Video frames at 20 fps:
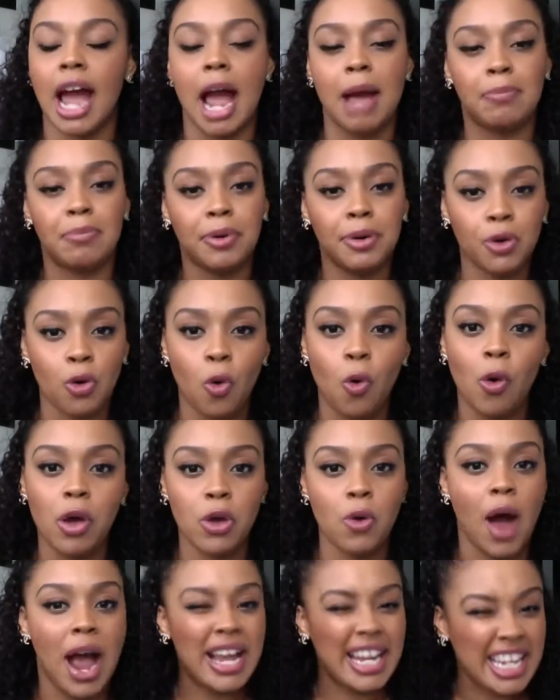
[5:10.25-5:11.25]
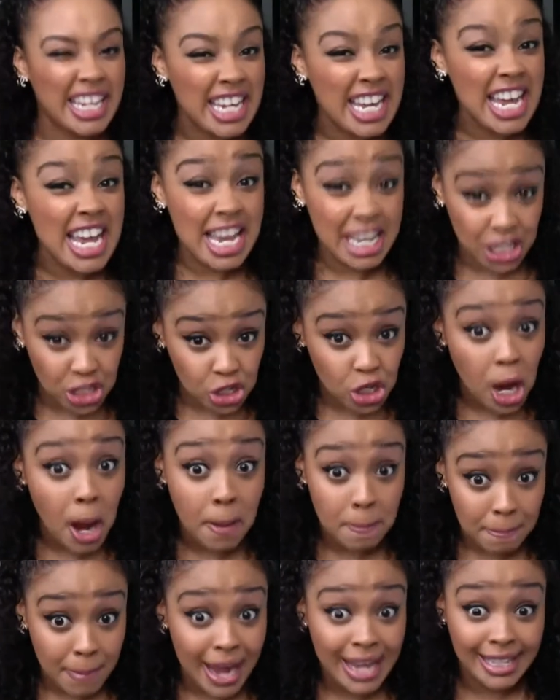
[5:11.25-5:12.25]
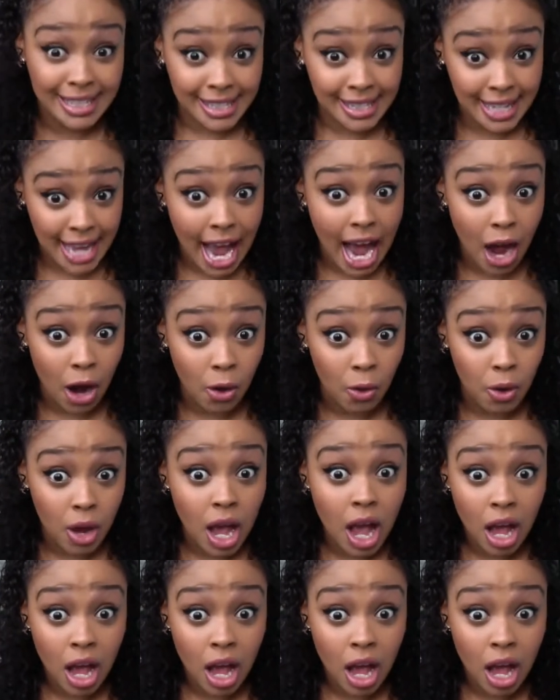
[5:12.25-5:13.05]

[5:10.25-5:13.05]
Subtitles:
I put oil. I can itch my scalp.